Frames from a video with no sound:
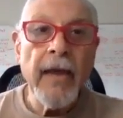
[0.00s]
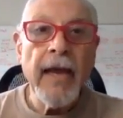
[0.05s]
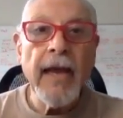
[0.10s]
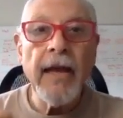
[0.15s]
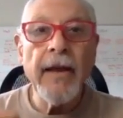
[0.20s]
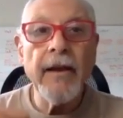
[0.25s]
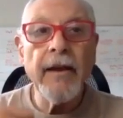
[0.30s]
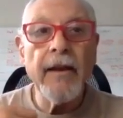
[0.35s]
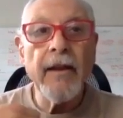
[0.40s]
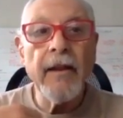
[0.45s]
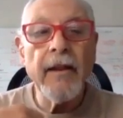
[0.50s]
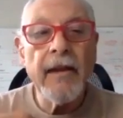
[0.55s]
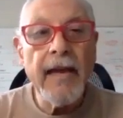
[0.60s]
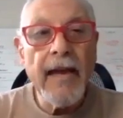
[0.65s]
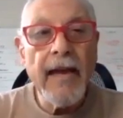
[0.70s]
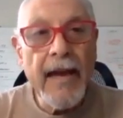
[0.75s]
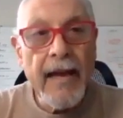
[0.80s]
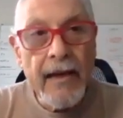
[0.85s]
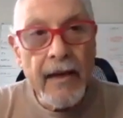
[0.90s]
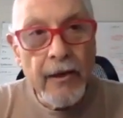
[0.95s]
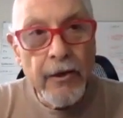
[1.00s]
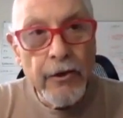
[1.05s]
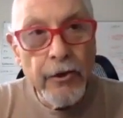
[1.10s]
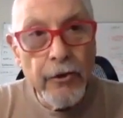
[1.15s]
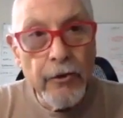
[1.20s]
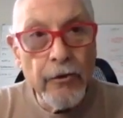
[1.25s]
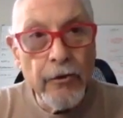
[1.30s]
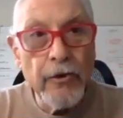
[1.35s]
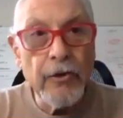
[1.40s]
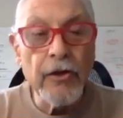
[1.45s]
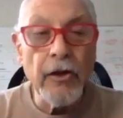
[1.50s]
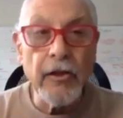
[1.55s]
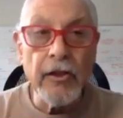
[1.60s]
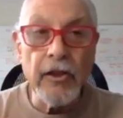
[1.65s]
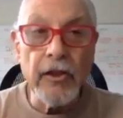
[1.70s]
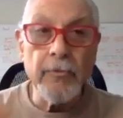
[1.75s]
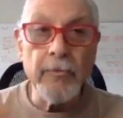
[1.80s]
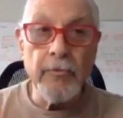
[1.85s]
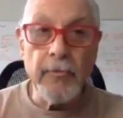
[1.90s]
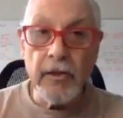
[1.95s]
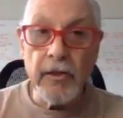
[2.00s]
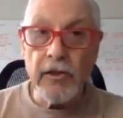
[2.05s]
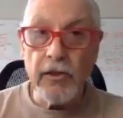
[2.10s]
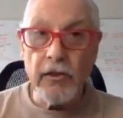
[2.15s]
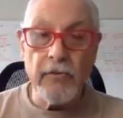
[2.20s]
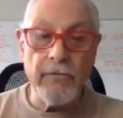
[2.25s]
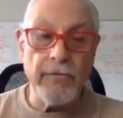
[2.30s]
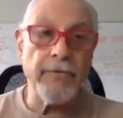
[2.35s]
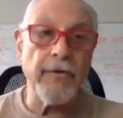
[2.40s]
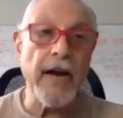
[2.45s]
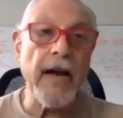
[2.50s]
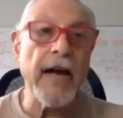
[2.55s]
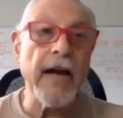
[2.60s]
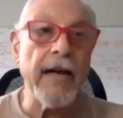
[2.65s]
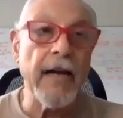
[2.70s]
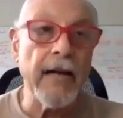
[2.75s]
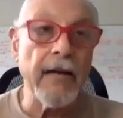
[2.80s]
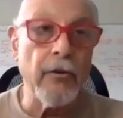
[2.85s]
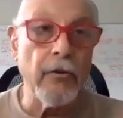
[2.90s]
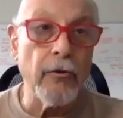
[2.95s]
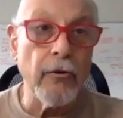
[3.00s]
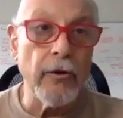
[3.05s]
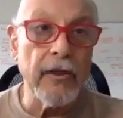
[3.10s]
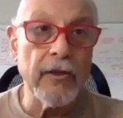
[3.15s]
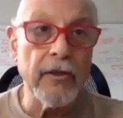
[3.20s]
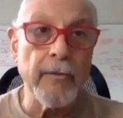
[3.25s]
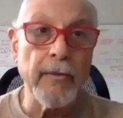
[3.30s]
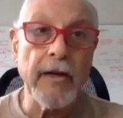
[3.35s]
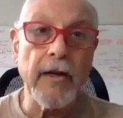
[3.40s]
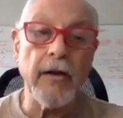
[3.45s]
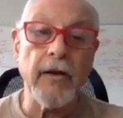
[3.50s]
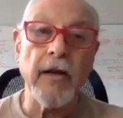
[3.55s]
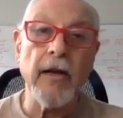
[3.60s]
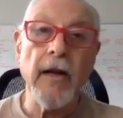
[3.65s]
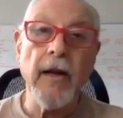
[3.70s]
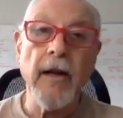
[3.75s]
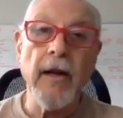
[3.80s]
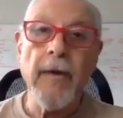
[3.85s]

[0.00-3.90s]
And the attitude, so this Friday talk is about